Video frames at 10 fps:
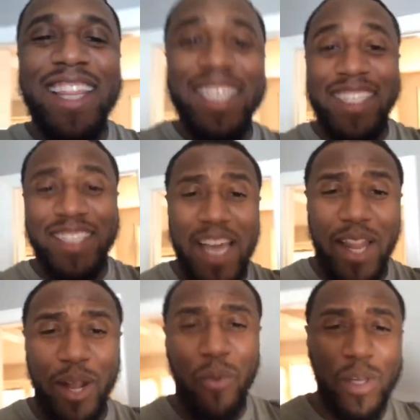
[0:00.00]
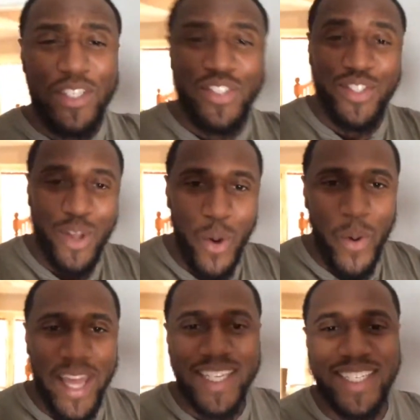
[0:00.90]
This seller was
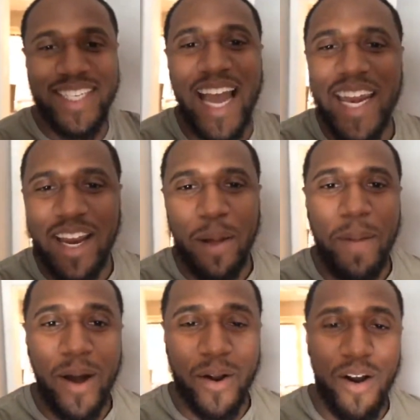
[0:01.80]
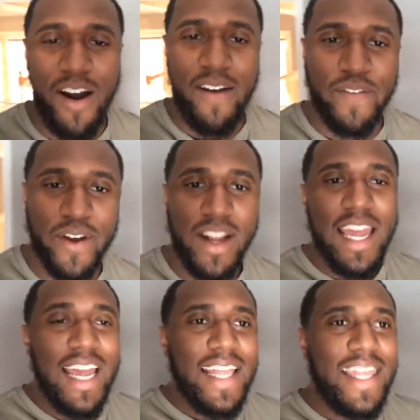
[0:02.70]
so excited about our offer
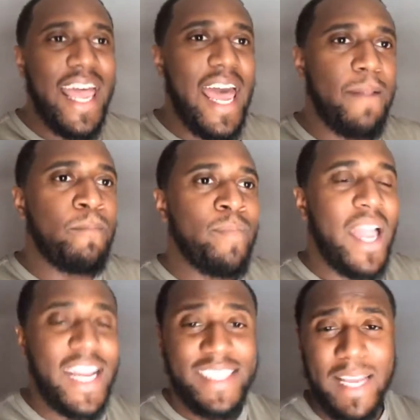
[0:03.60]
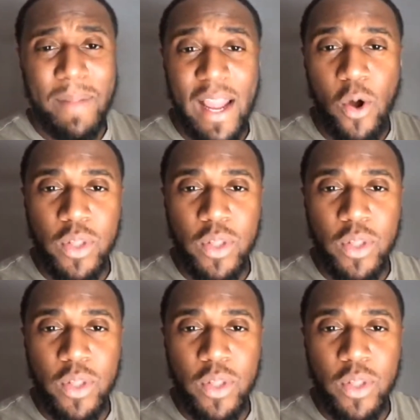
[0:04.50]
that I said my